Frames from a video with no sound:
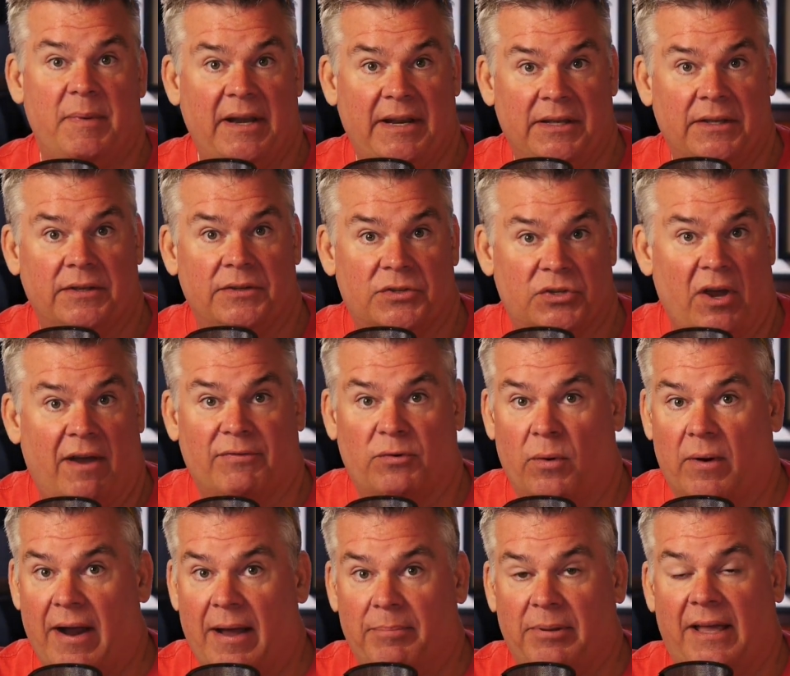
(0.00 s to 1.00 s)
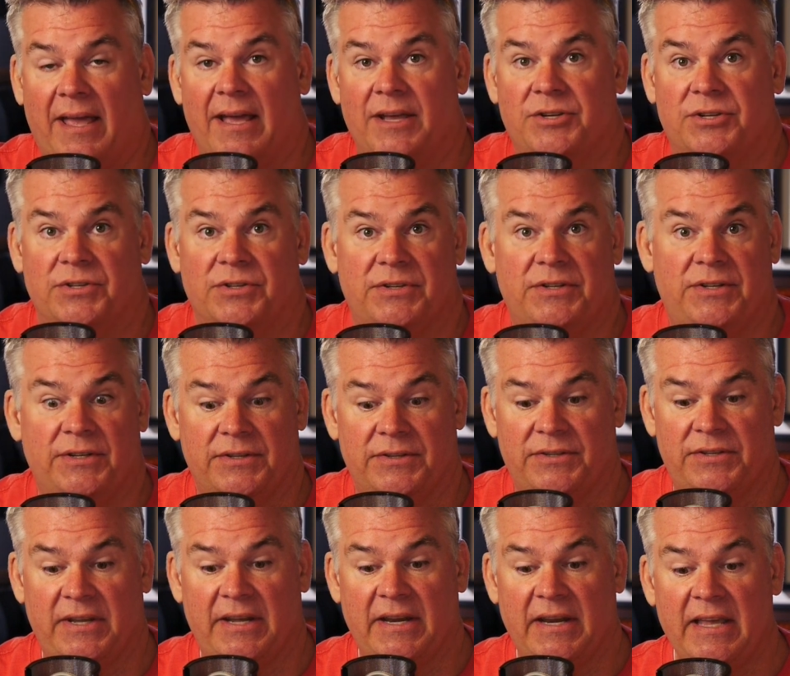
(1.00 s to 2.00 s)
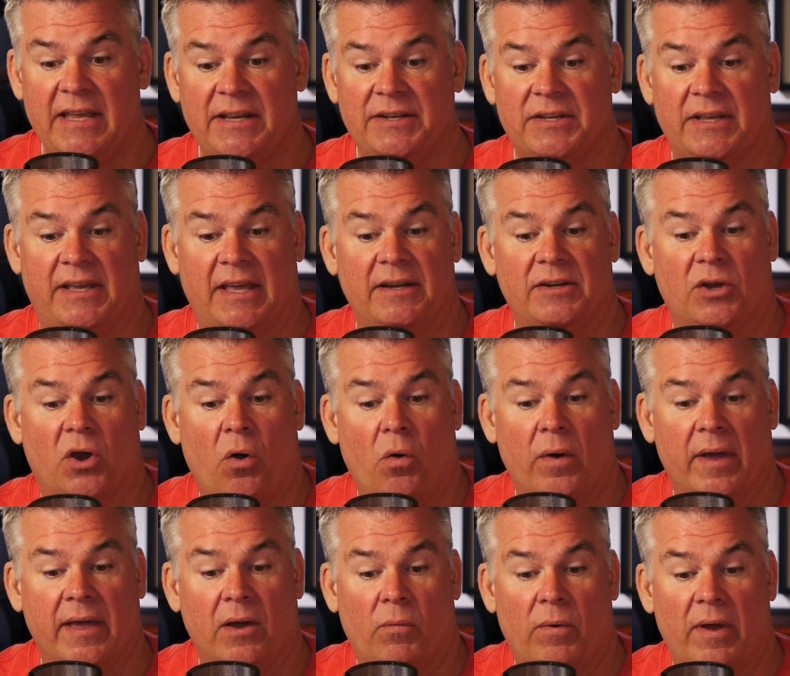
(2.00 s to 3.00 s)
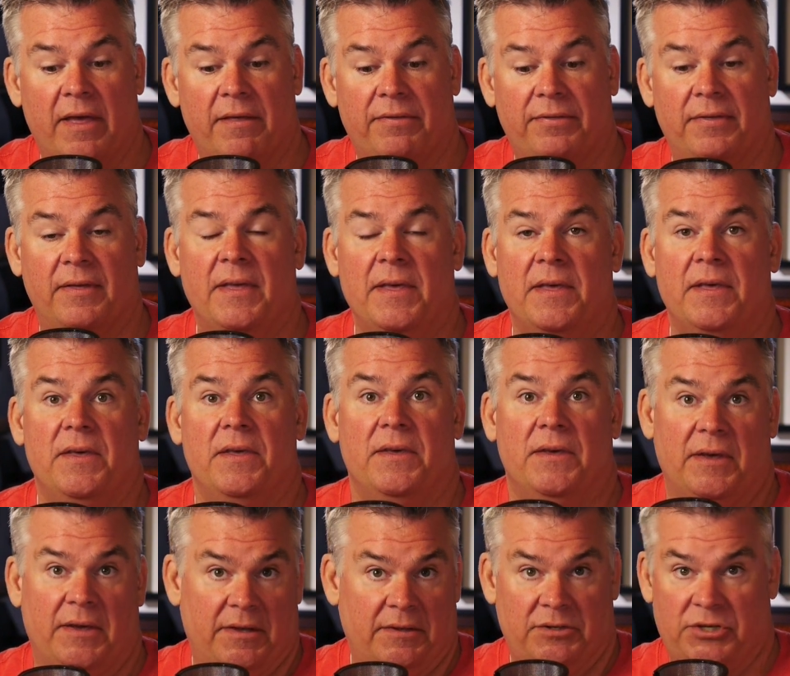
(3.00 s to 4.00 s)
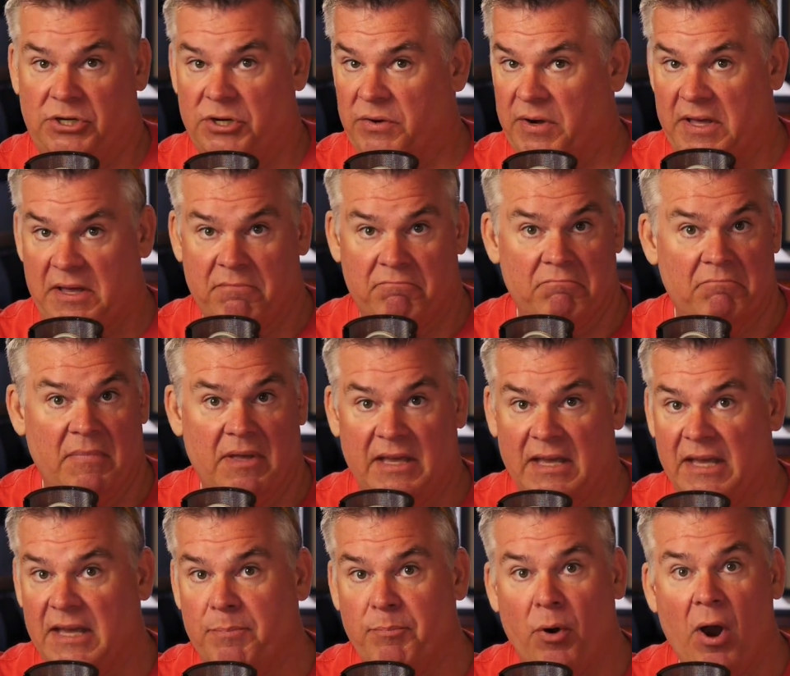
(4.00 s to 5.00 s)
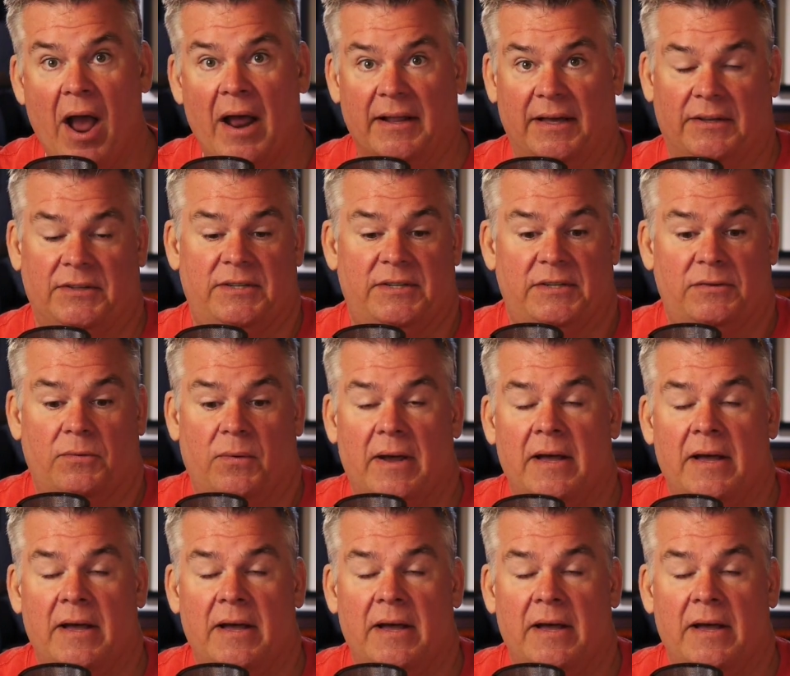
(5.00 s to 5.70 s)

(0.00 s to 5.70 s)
meaning software applications, does he need to get going with shooting e-products?